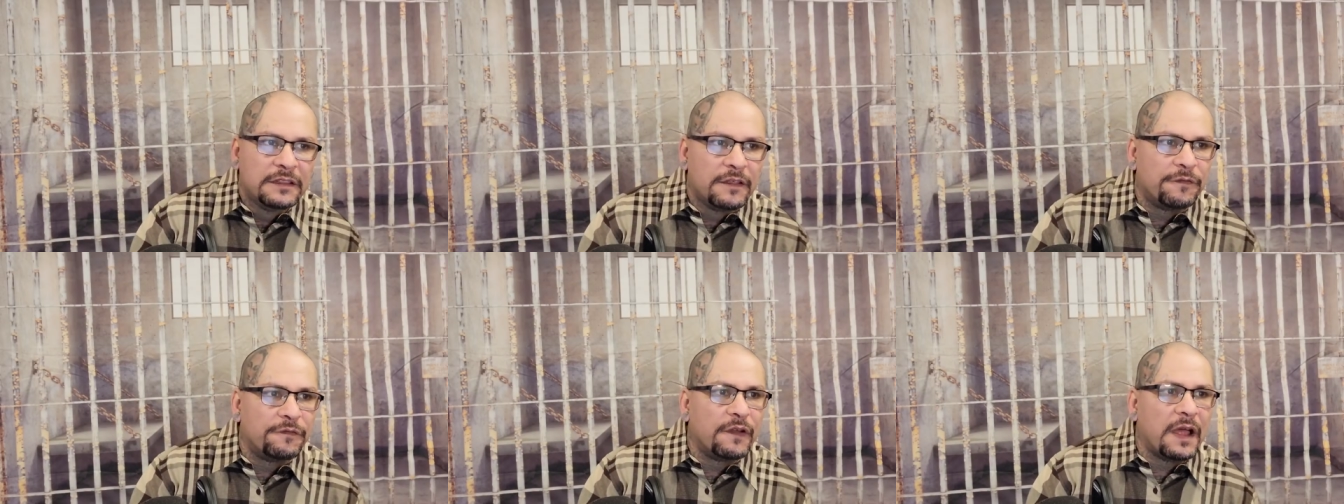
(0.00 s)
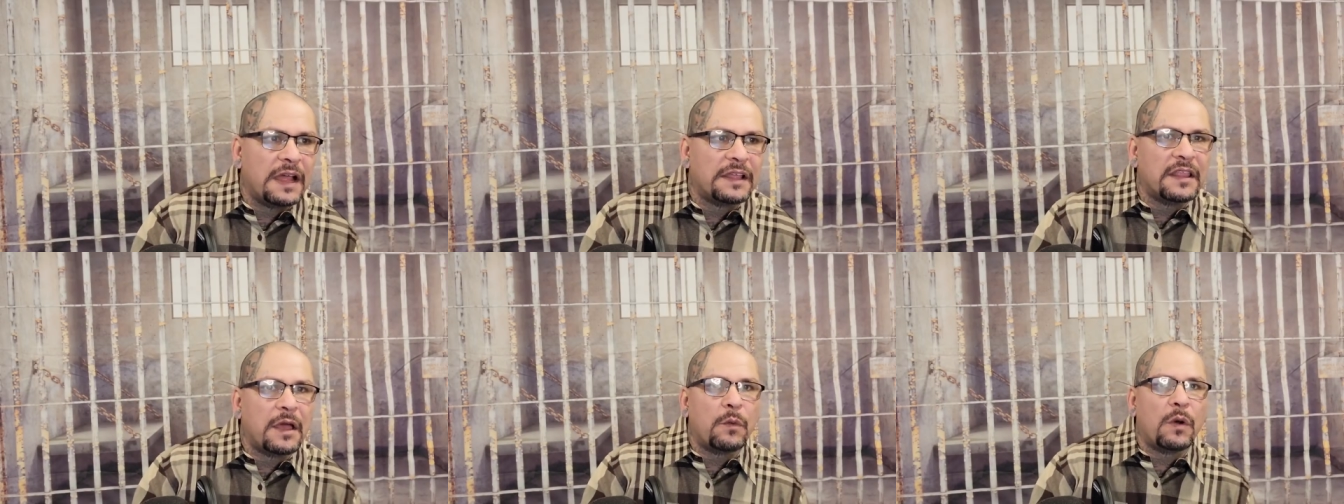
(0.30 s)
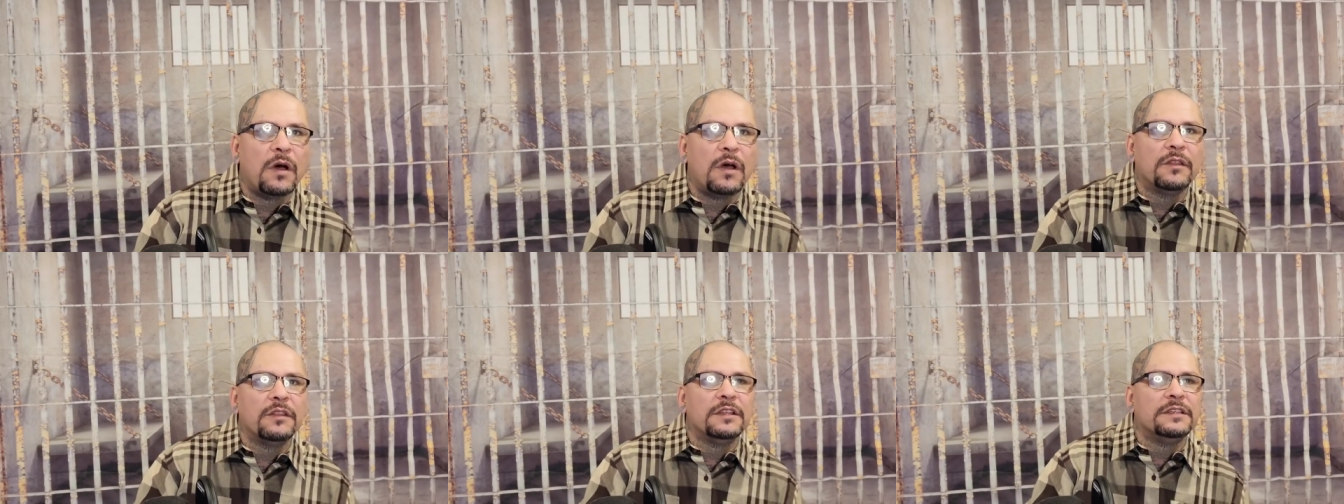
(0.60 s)
the fly on that
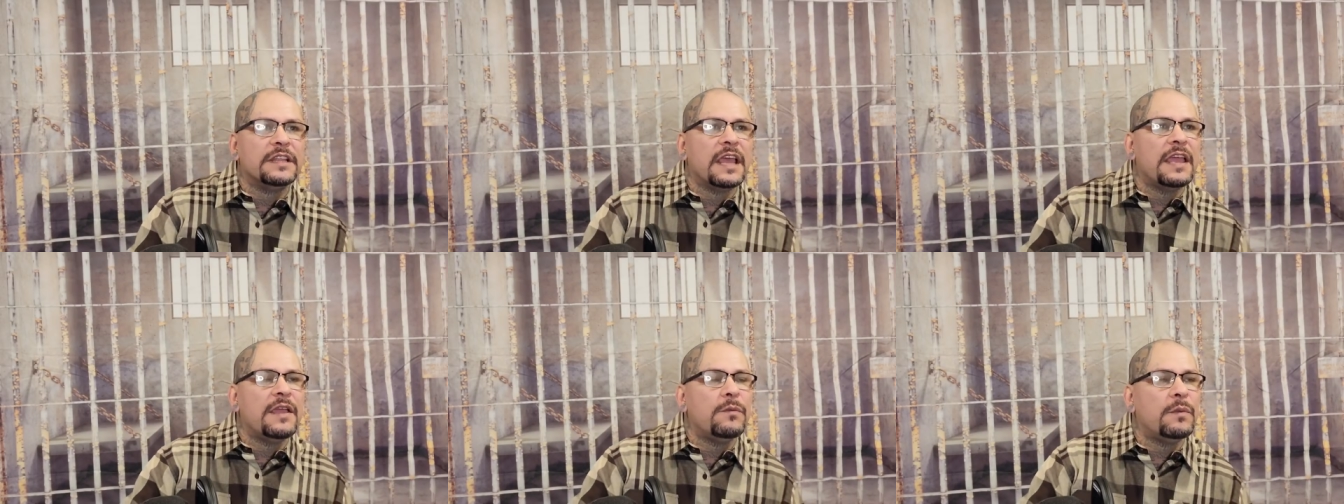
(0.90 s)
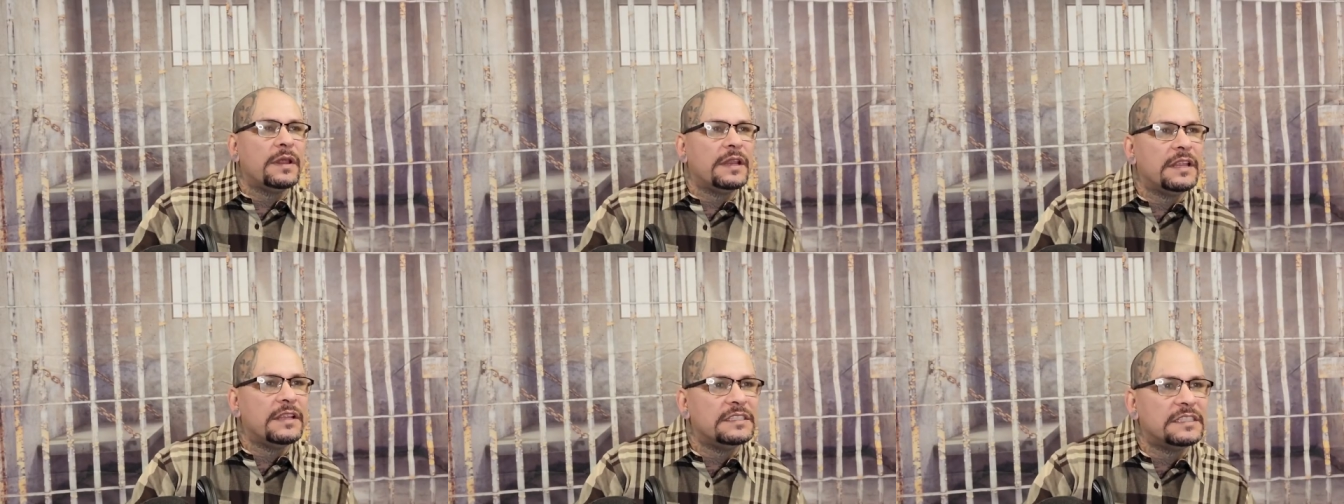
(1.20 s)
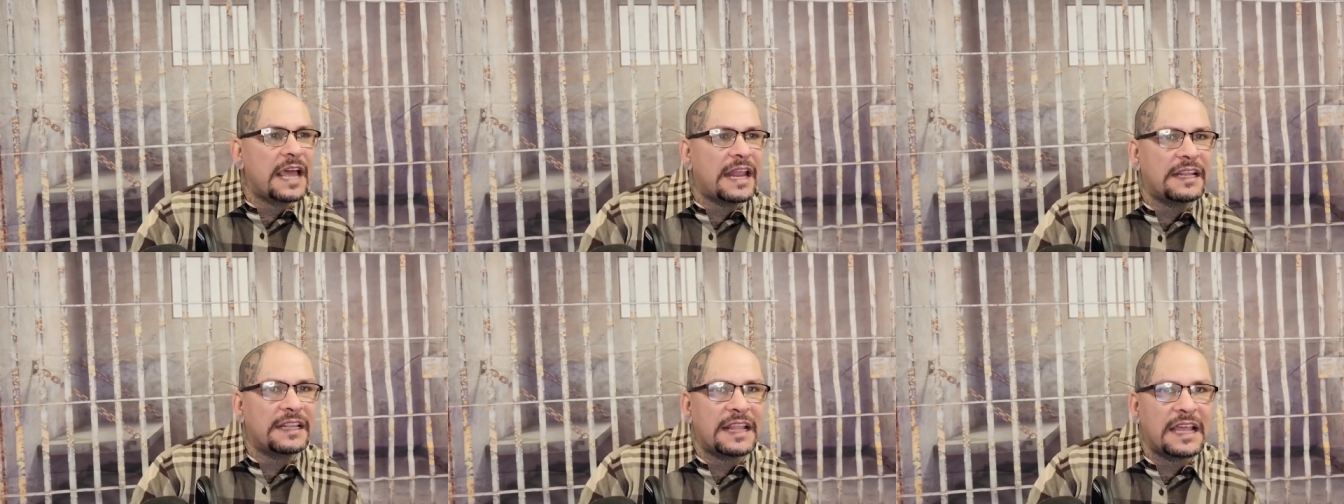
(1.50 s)
wall on the day when he
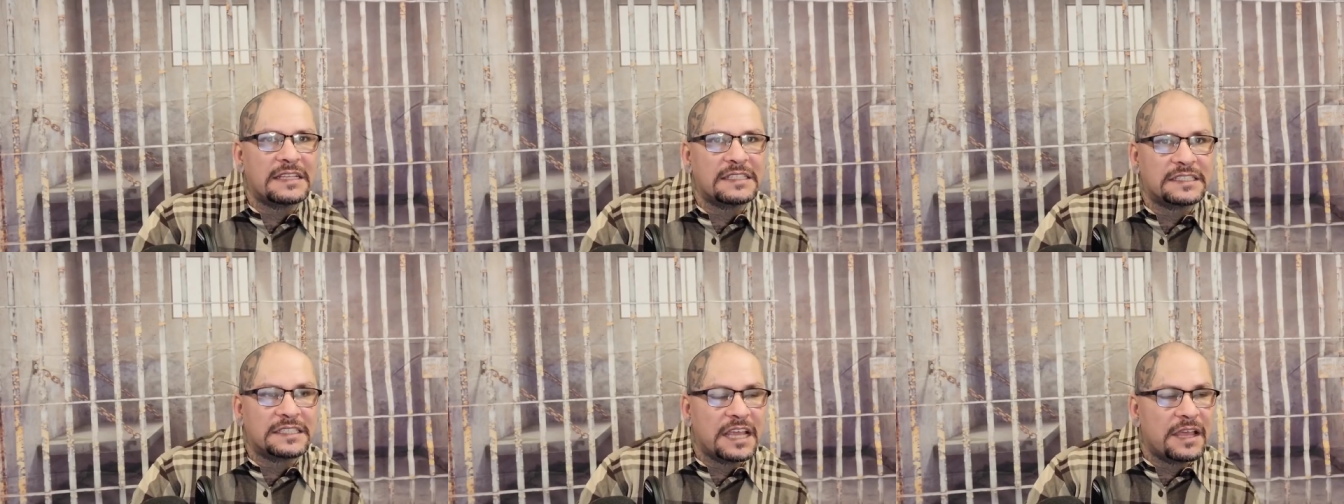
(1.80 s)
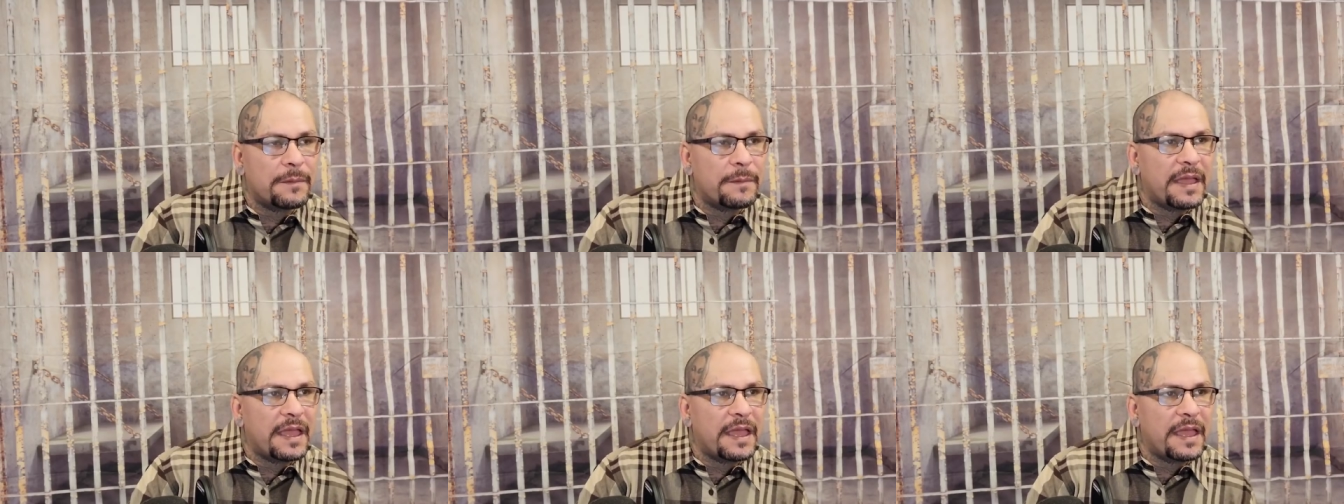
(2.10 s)
sat in that cell,